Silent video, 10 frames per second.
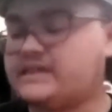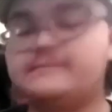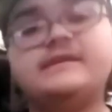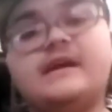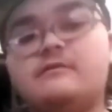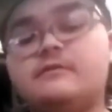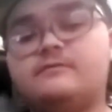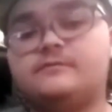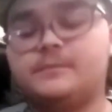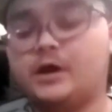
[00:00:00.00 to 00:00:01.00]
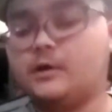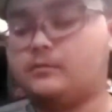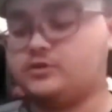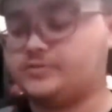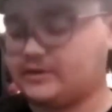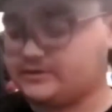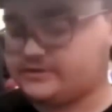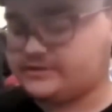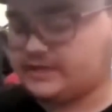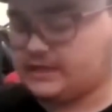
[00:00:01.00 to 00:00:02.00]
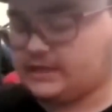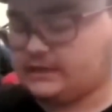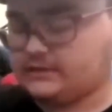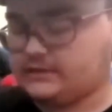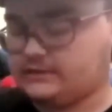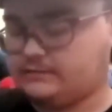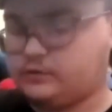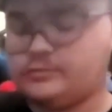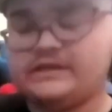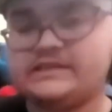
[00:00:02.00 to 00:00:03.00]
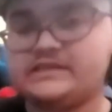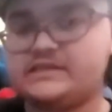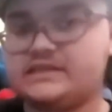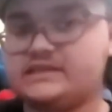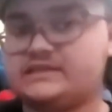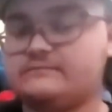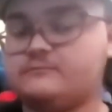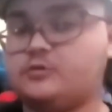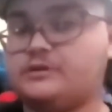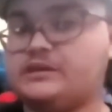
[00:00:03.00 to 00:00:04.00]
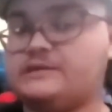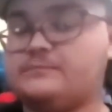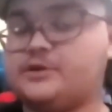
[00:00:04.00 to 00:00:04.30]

Same thing kind of with Blues Brothers. The Blu-ray disc will be the